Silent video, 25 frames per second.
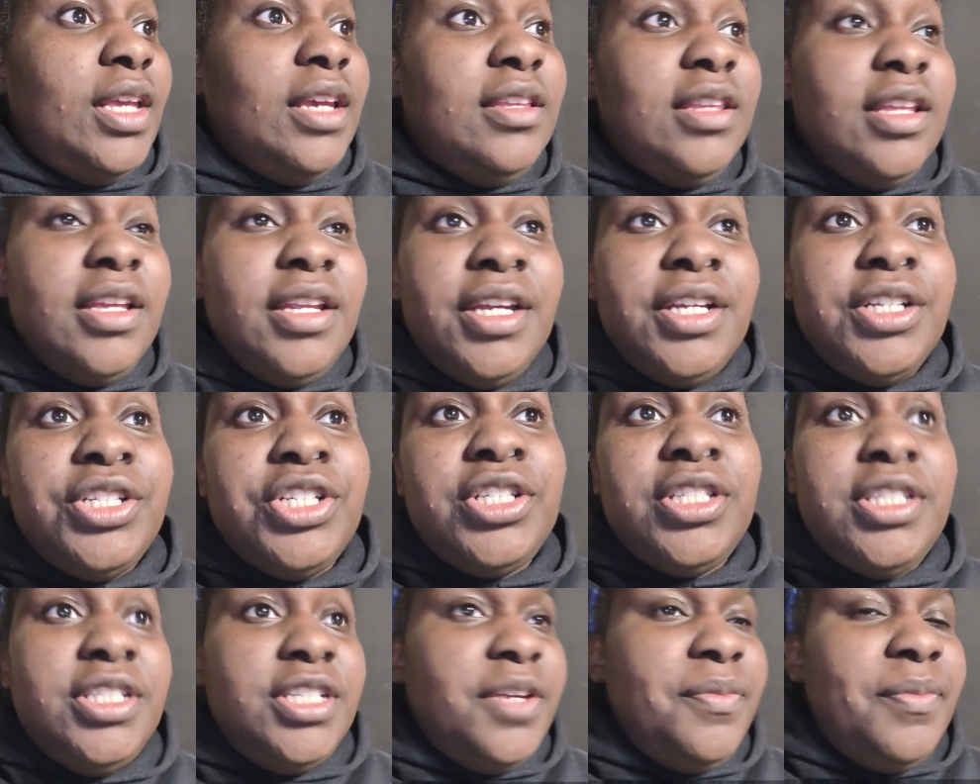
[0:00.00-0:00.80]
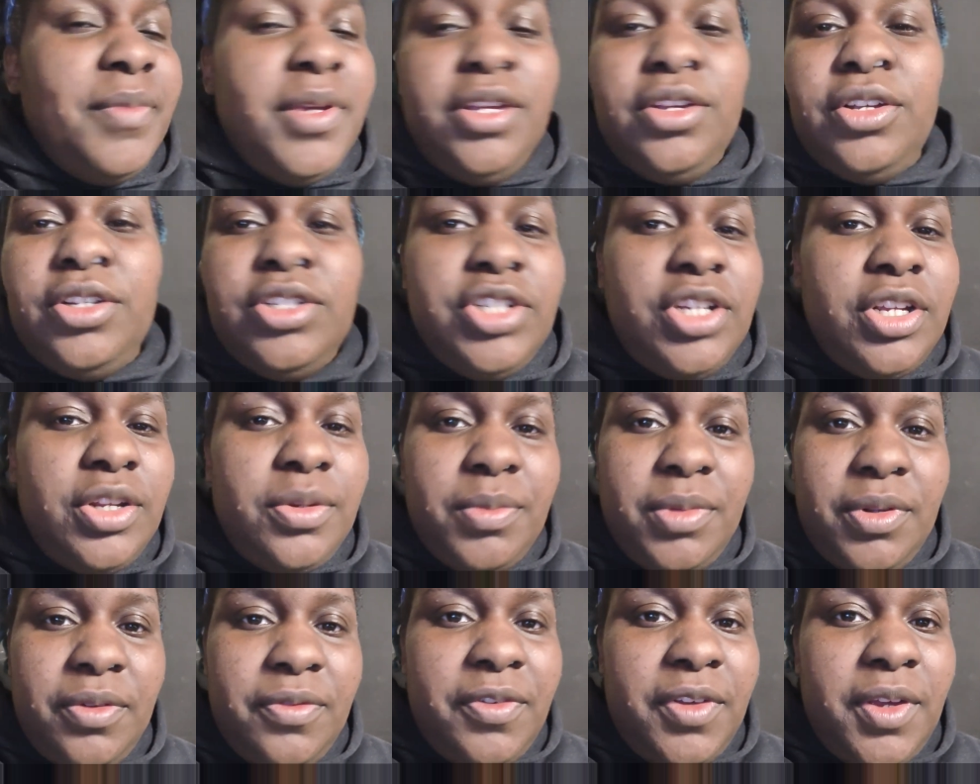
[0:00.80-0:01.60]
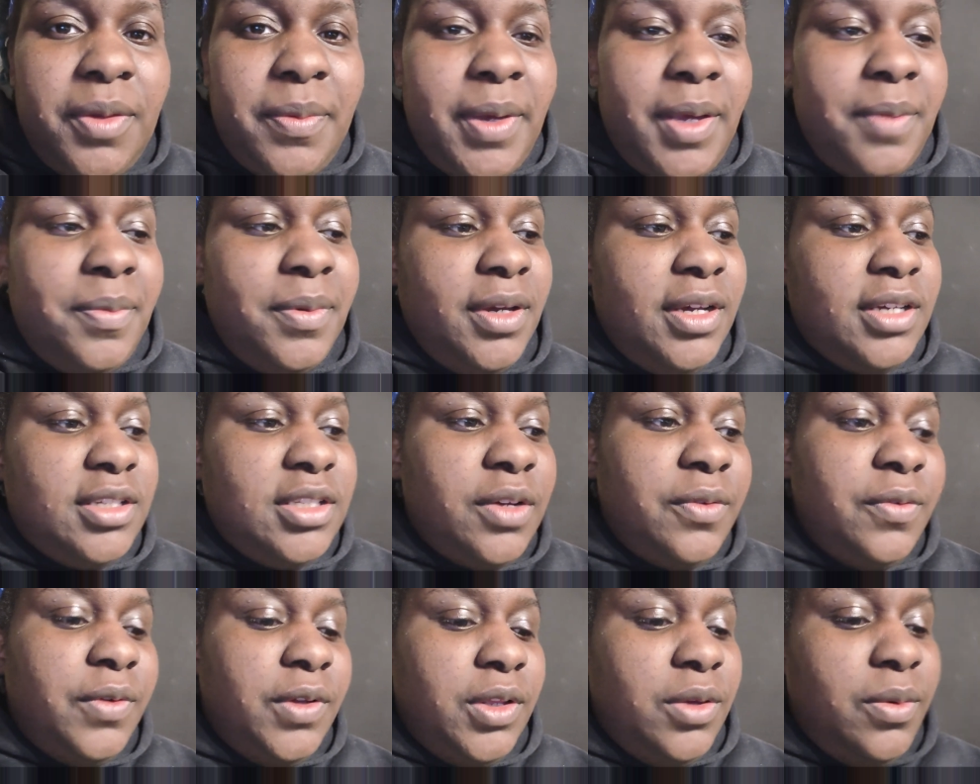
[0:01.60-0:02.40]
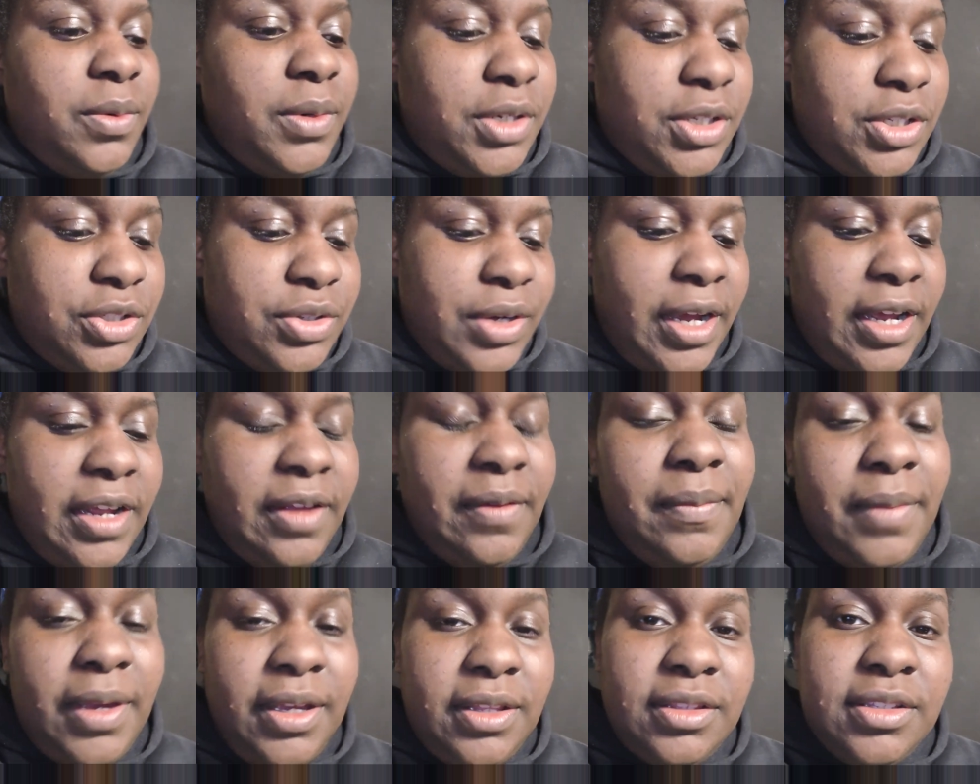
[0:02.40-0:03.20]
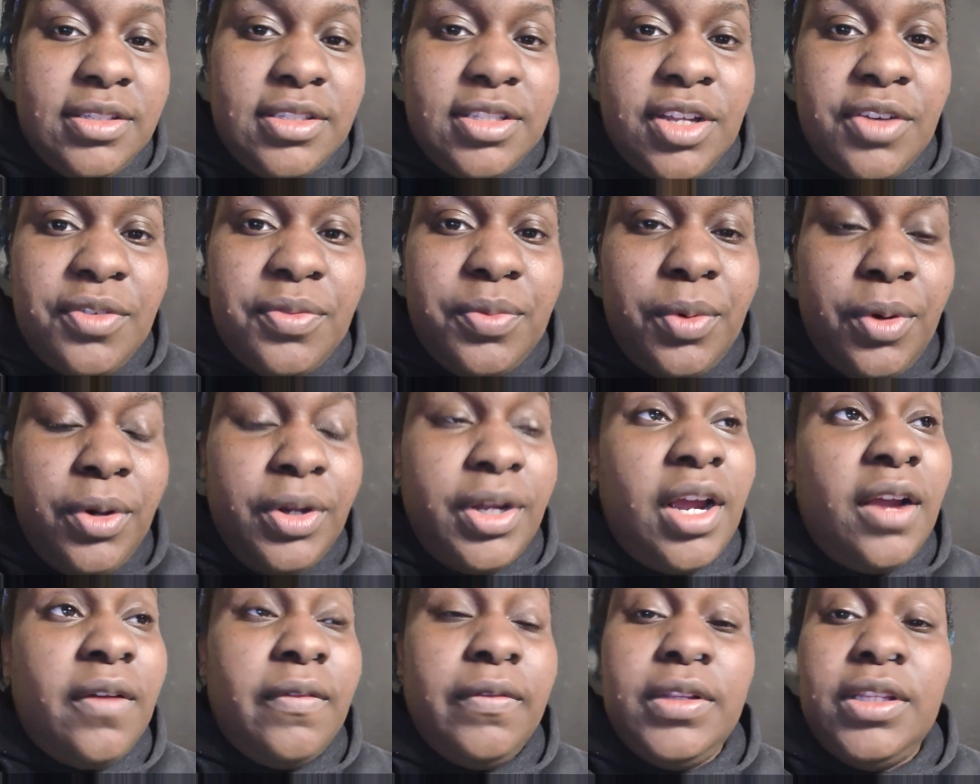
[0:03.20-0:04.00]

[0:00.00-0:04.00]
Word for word: And then, yeah, just give me your genuine feedback because I really want to try and make this stuff work.